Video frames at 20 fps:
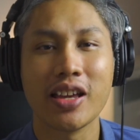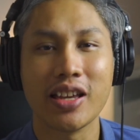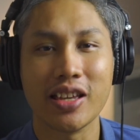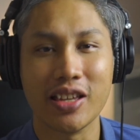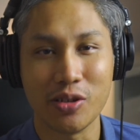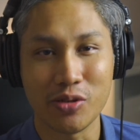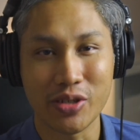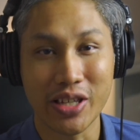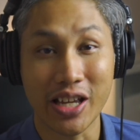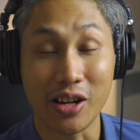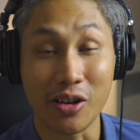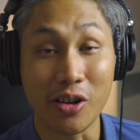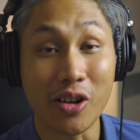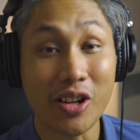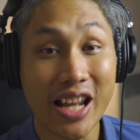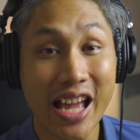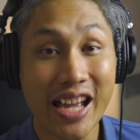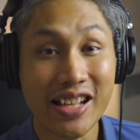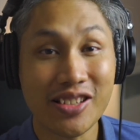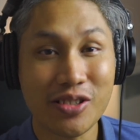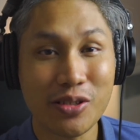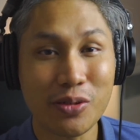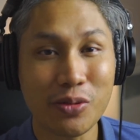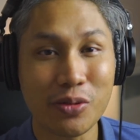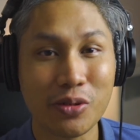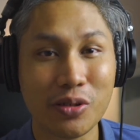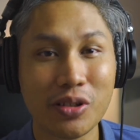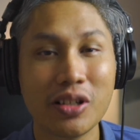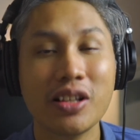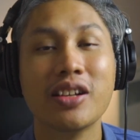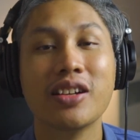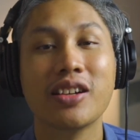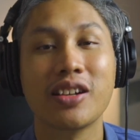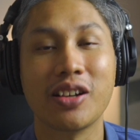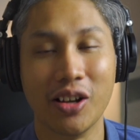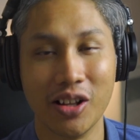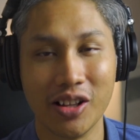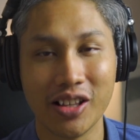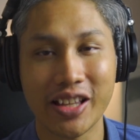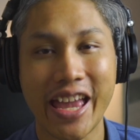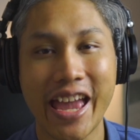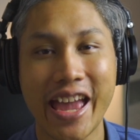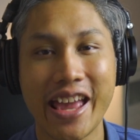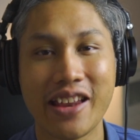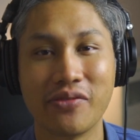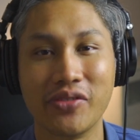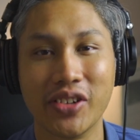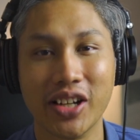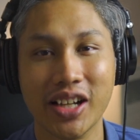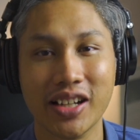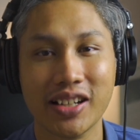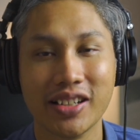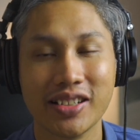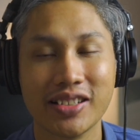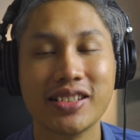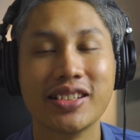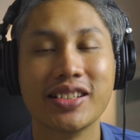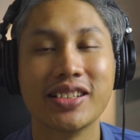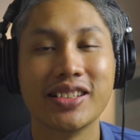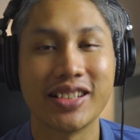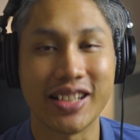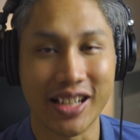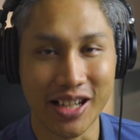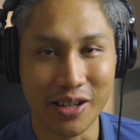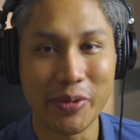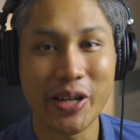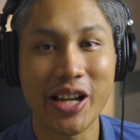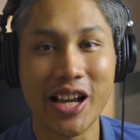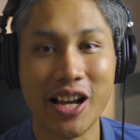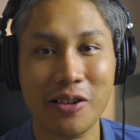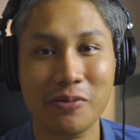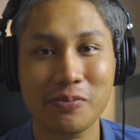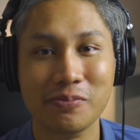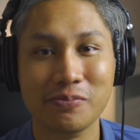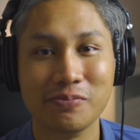using an online tool called Canva. Coming up.